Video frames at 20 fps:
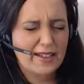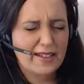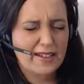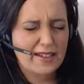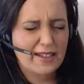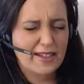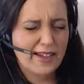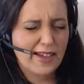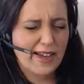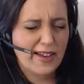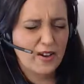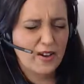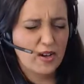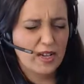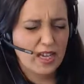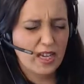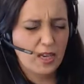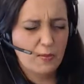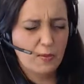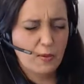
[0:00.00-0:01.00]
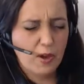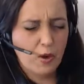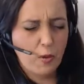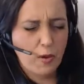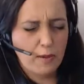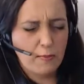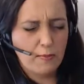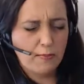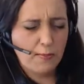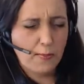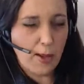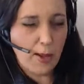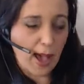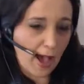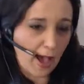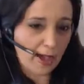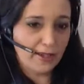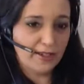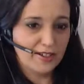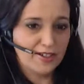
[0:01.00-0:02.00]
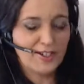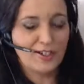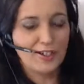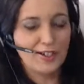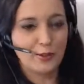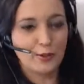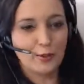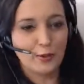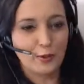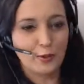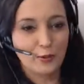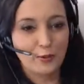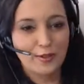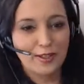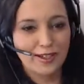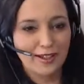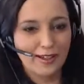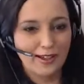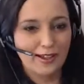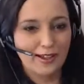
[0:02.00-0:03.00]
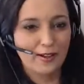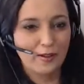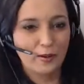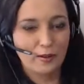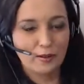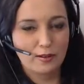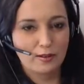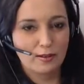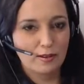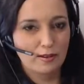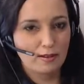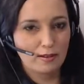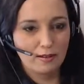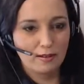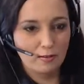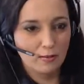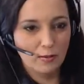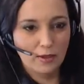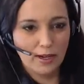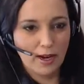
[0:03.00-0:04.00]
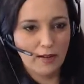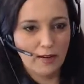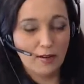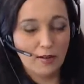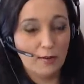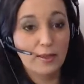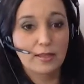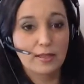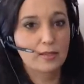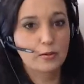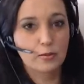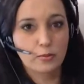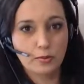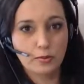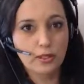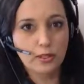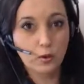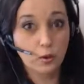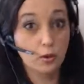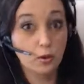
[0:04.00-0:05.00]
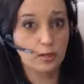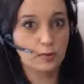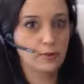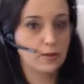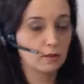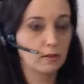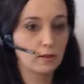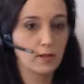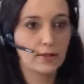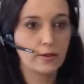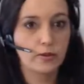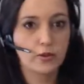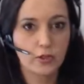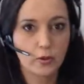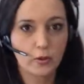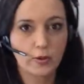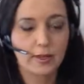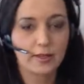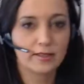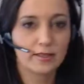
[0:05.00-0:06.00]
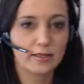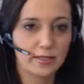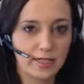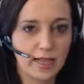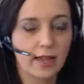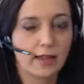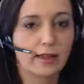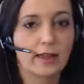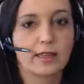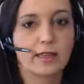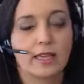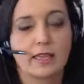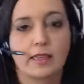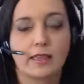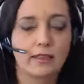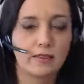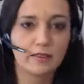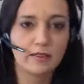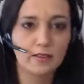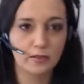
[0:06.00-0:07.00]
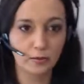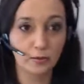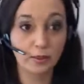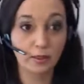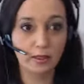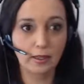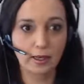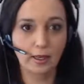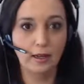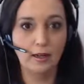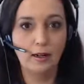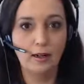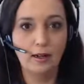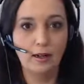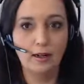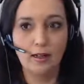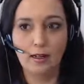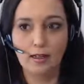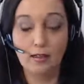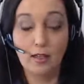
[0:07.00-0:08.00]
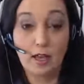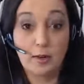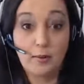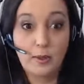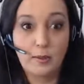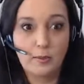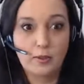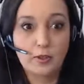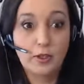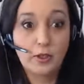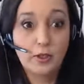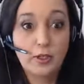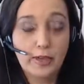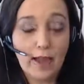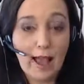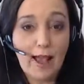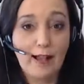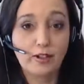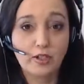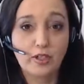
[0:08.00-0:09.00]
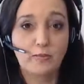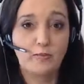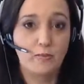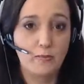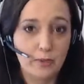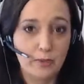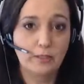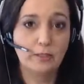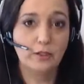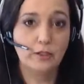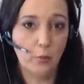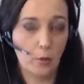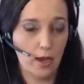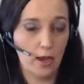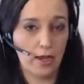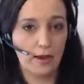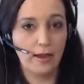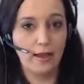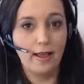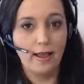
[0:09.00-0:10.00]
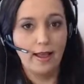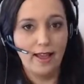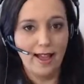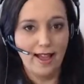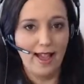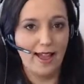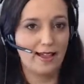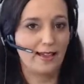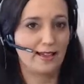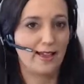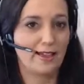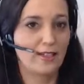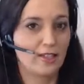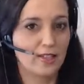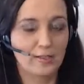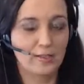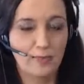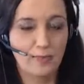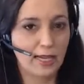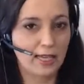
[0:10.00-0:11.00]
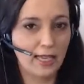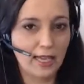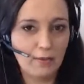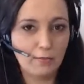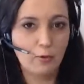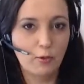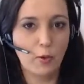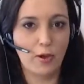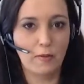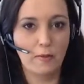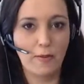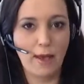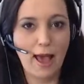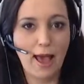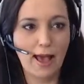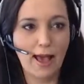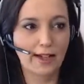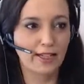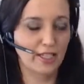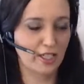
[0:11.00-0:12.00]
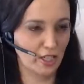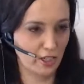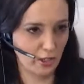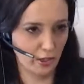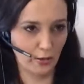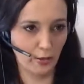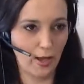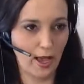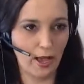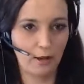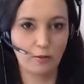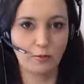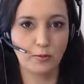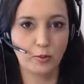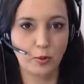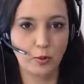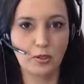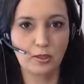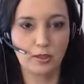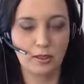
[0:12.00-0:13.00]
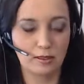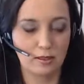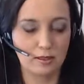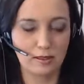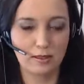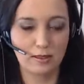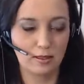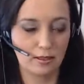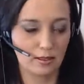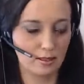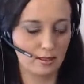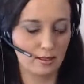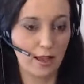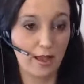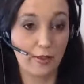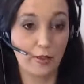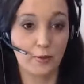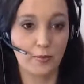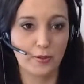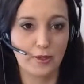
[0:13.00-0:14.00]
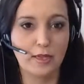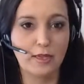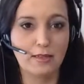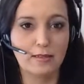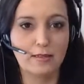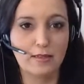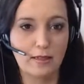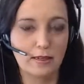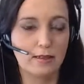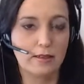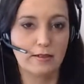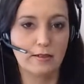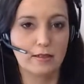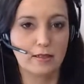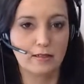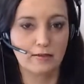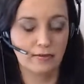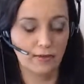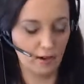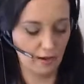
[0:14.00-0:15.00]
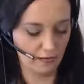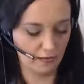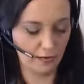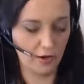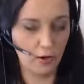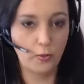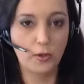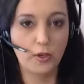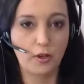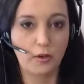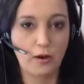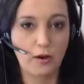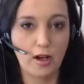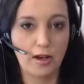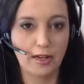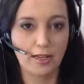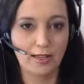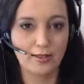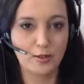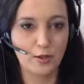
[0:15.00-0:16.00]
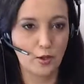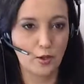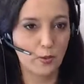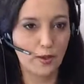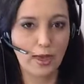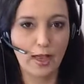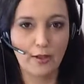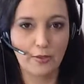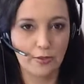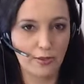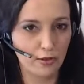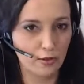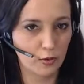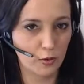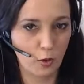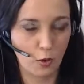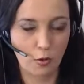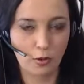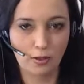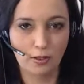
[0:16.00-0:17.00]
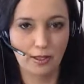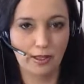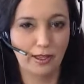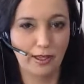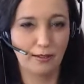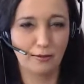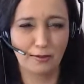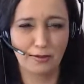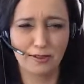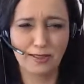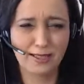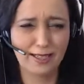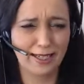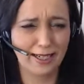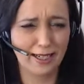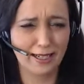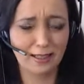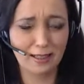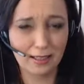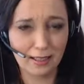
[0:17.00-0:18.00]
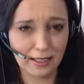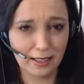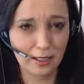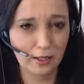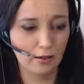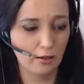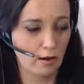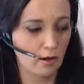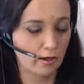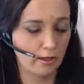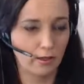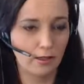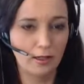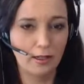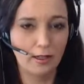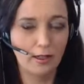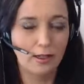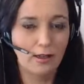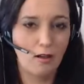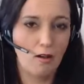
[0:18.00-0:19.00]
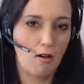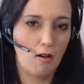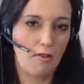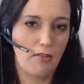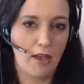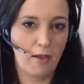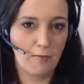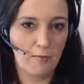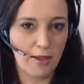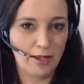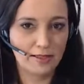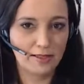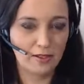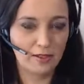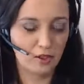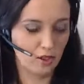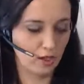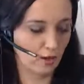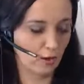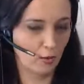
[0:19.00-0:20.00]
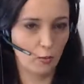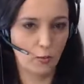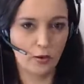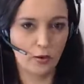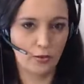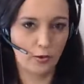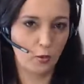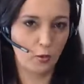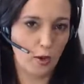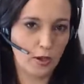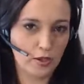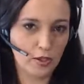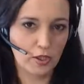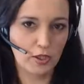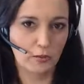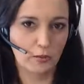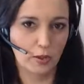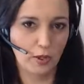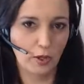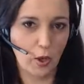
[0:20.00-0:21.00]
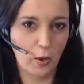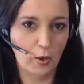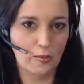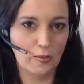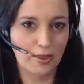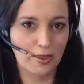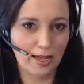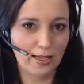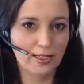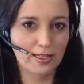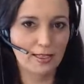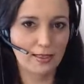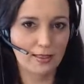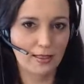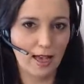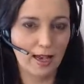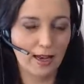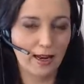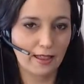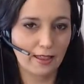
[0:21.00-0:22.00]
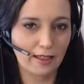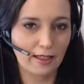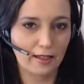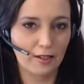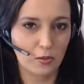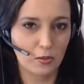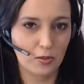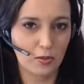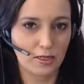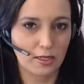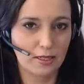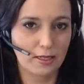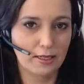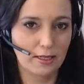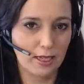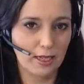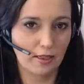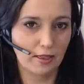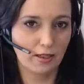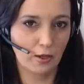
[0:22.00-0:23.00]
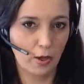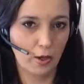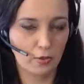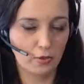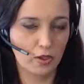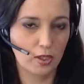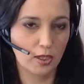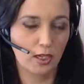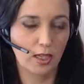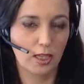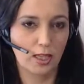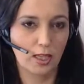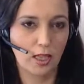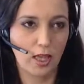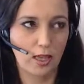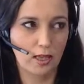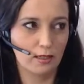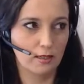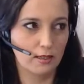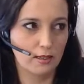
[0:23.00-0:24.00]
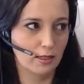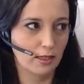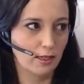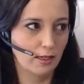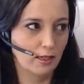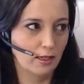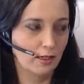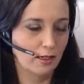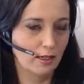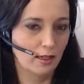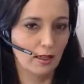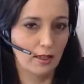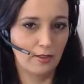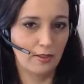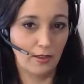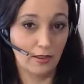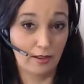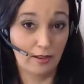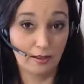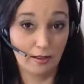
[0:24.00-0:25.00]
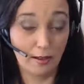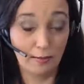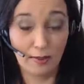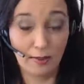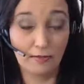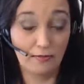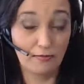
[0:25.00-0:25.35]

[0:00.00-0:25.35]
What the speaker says: is like, I know I keep going back to like whatever. I mean, this is really cool. I'm so glad you're showing us the tech, because I think this is really, a lot of people could actually build one. And but I keep going back to how important this other piece is of knowing your audience, knowing how things correlate, really getting clear on that messaging or where the question would go. I mean, that I think is what's going to take the coaching and I mean,